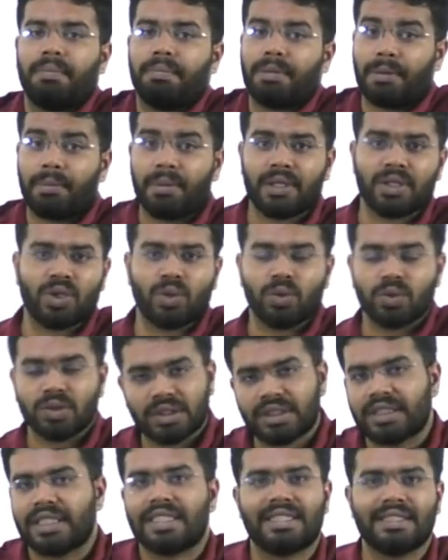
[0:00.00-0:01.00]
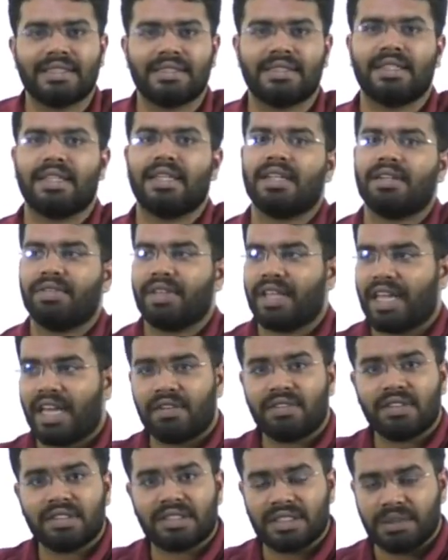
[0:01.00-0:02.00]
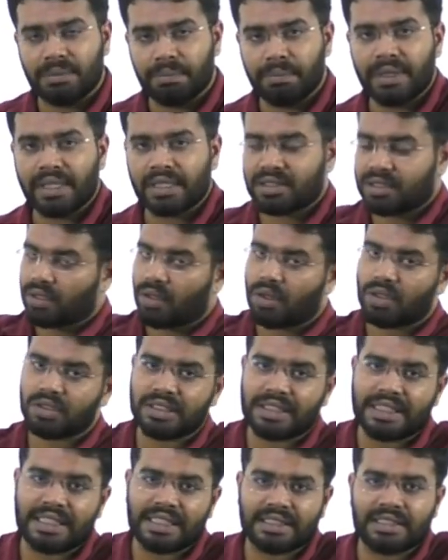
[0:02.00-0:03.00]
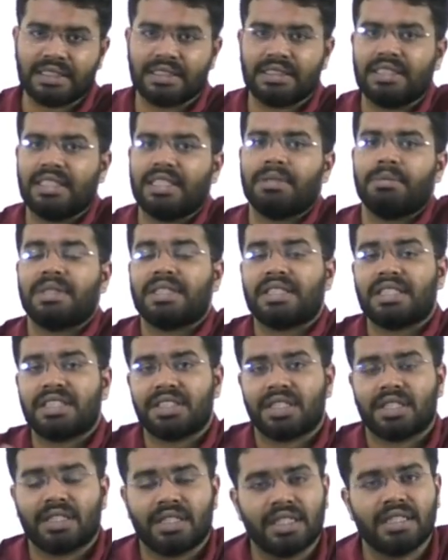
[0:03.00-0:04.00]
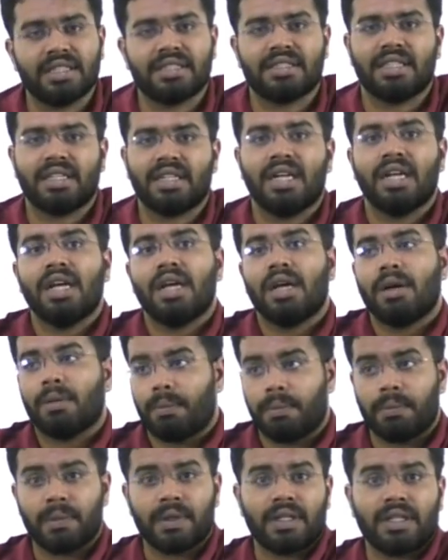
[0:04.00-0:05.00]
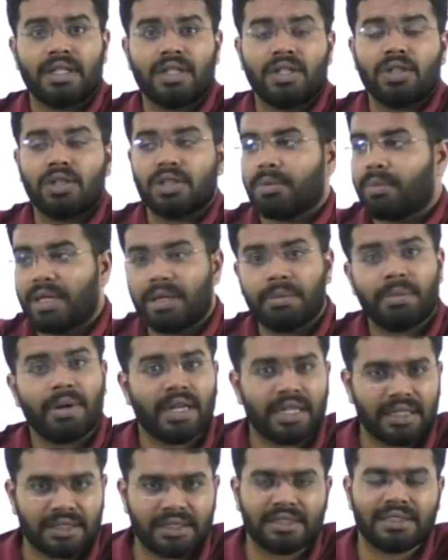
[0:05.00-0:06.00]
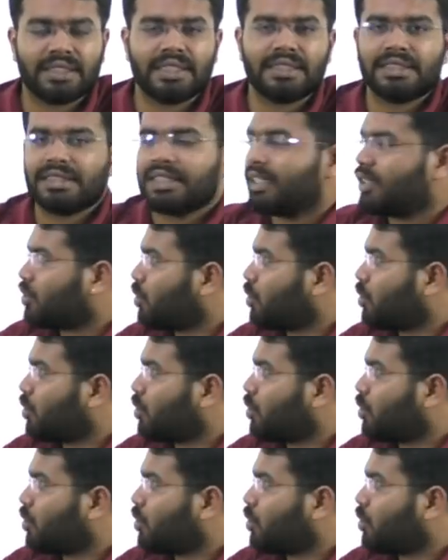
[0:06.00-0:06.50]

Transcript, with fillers: Prabal Dyostik is there, we have the Simbex, Aus Index is there, Mitra Shakti is there, the Malabar exercise there.